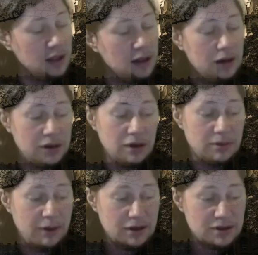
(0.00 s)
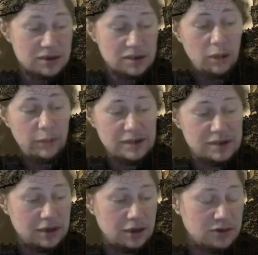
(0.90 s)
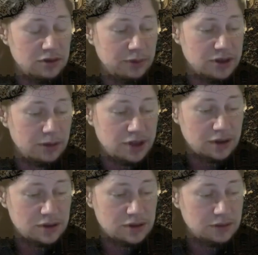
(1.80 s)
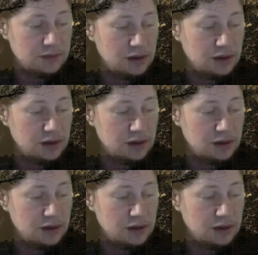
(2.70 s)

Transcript: "Dr. Magnus is always seeking suitable subjects.